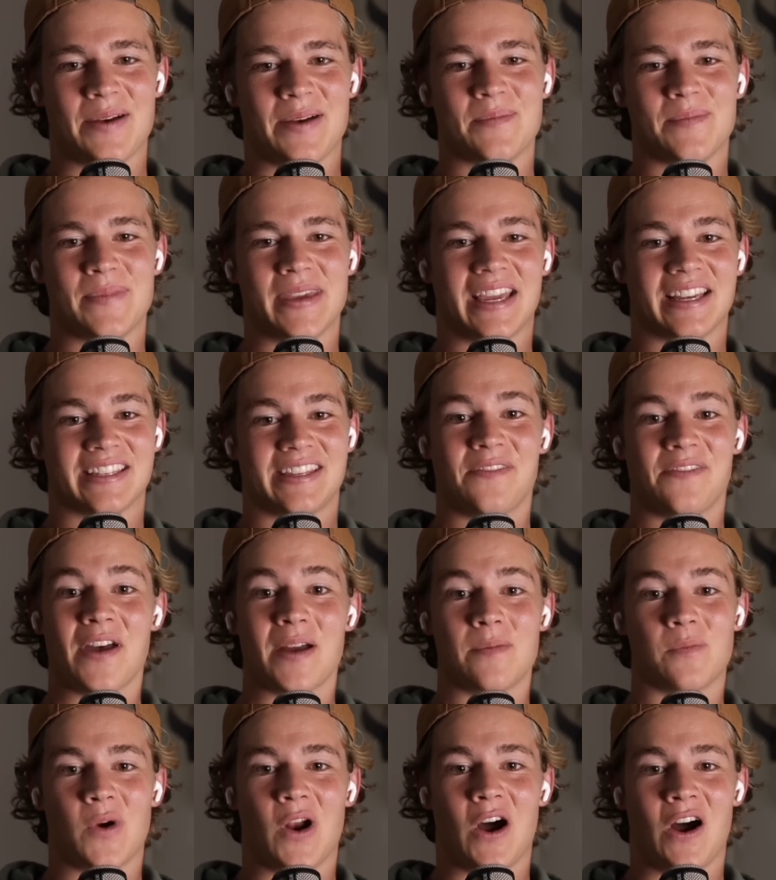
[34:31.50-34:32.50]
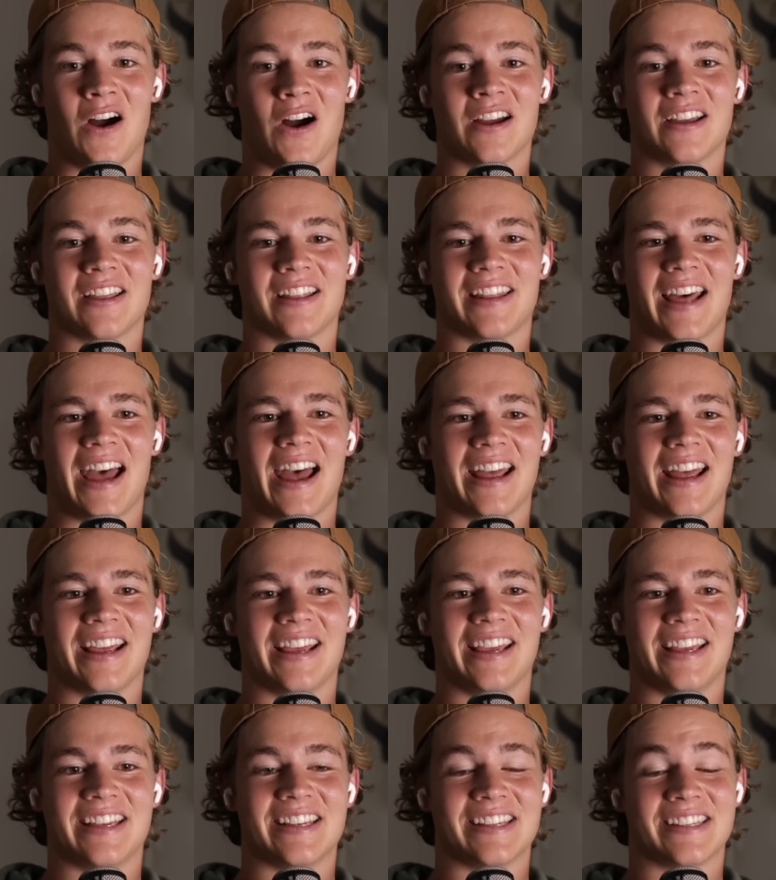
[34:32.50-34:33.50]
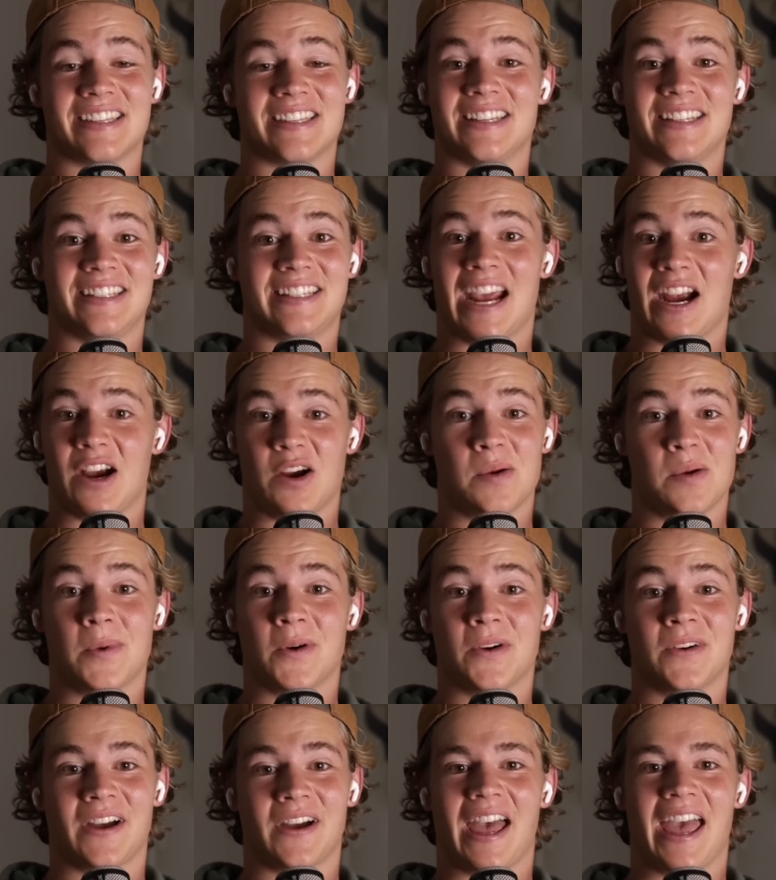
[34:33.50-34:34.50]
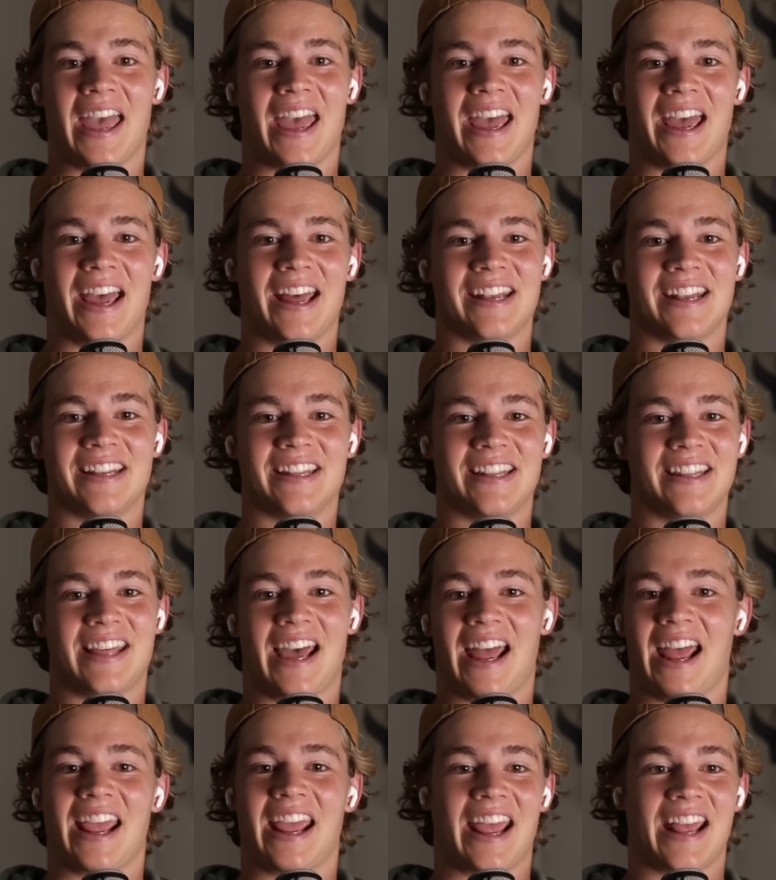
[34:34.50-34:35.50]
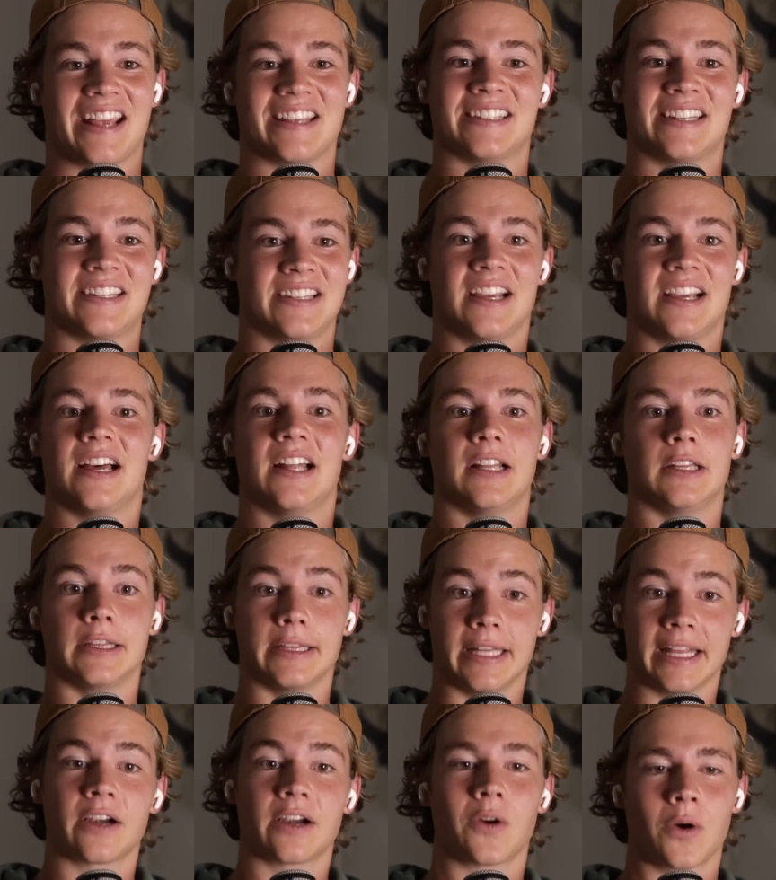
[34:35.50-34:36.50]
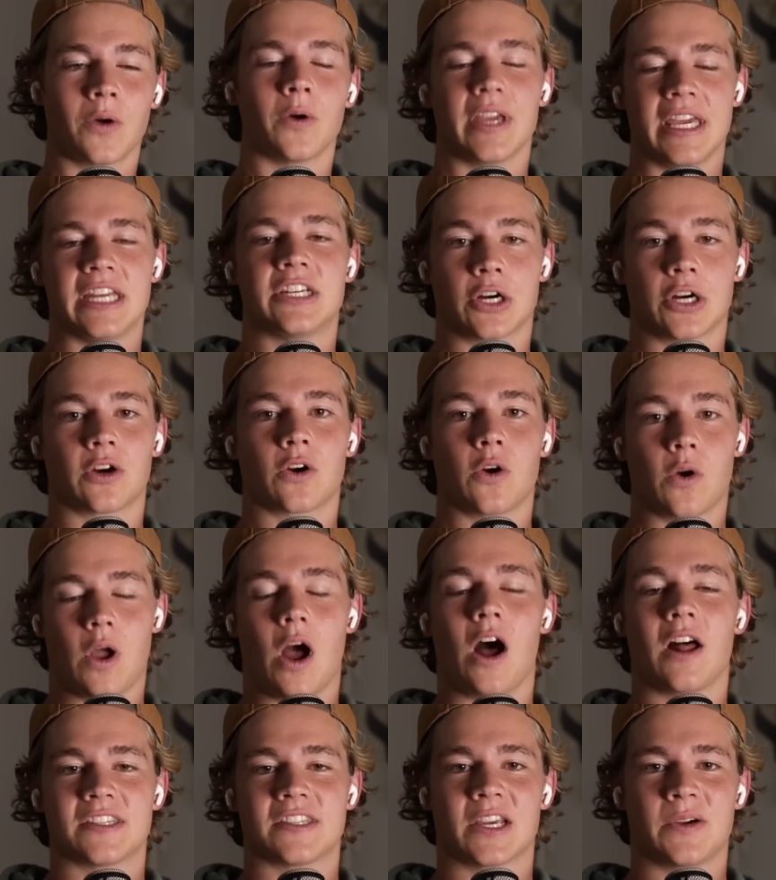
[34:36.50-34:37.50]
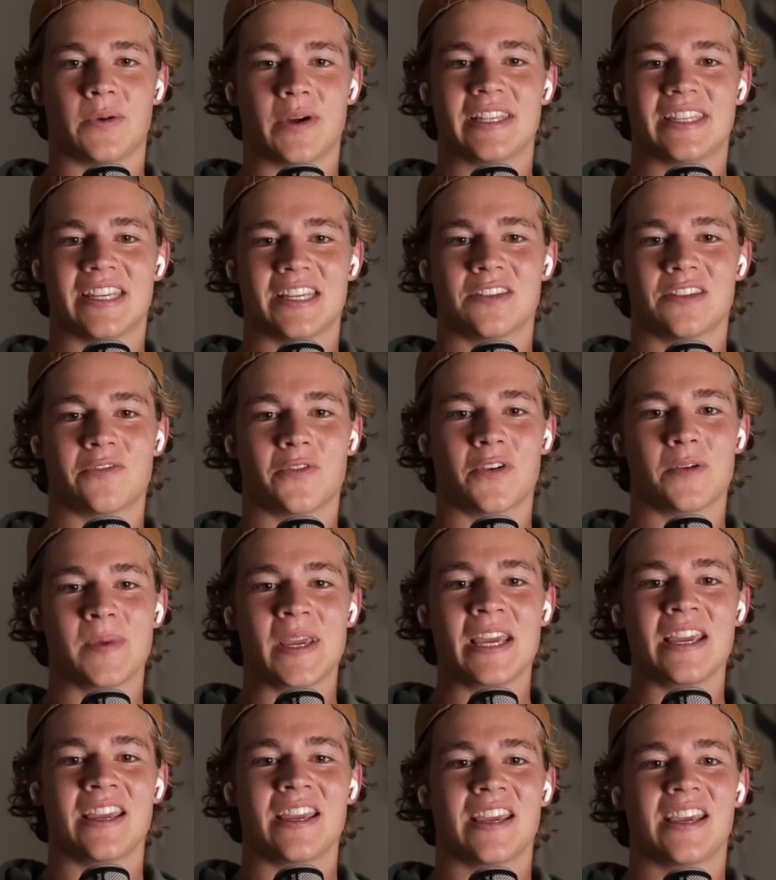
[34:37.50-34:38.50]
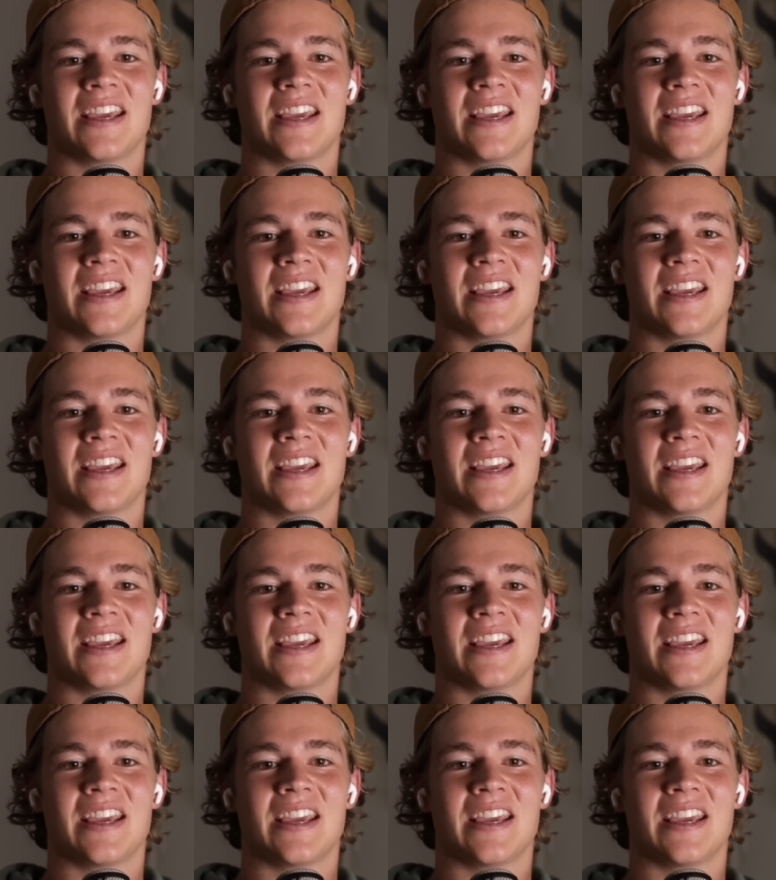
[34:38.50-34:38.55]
because if I'm wrong, that is terrible and that has literal eternal consequences for me.